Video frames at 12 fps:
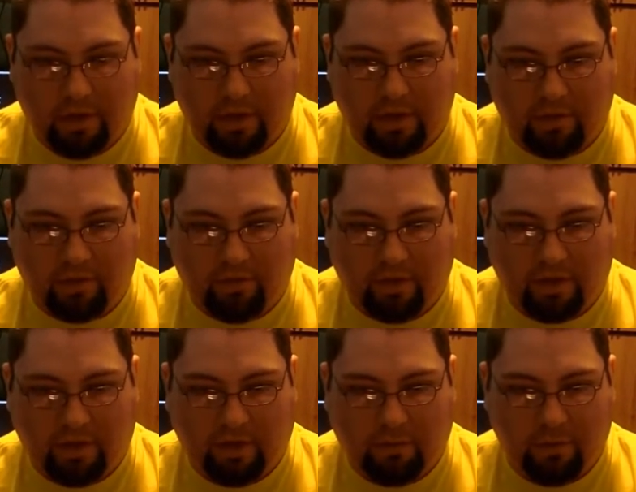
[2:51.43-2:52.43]
it's kind
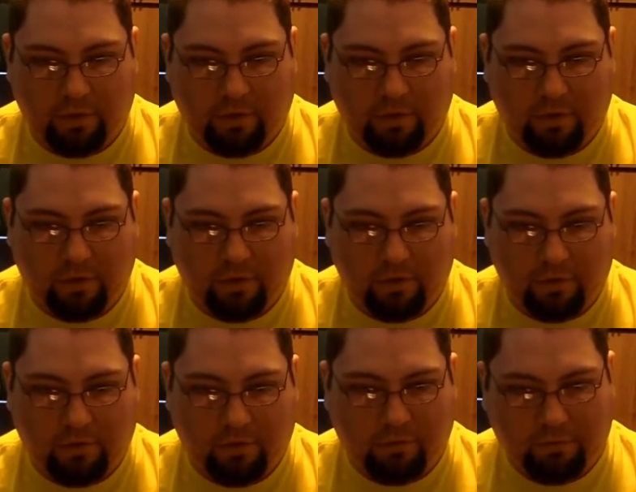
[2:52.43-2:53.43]
of like,
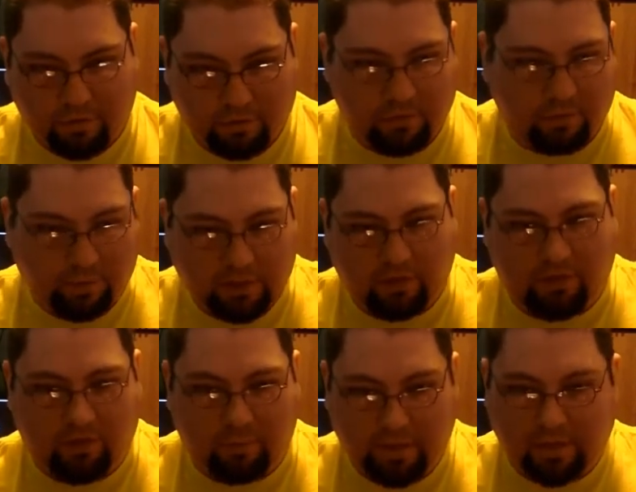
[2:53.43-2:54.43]
you jumping into
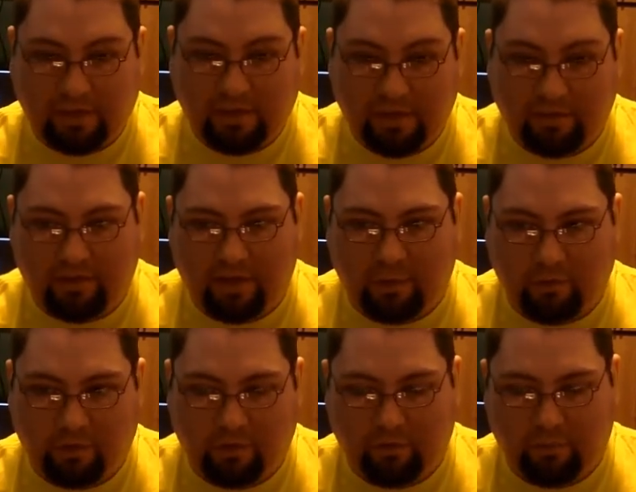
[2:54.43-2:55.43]
the big leagues now with
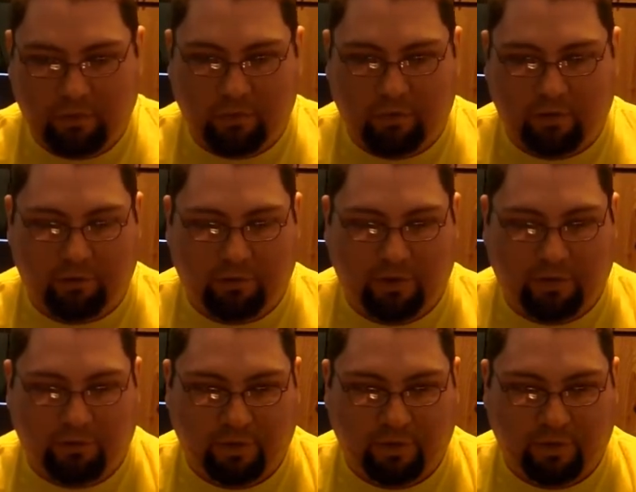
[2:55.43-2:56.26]
all these big boys around.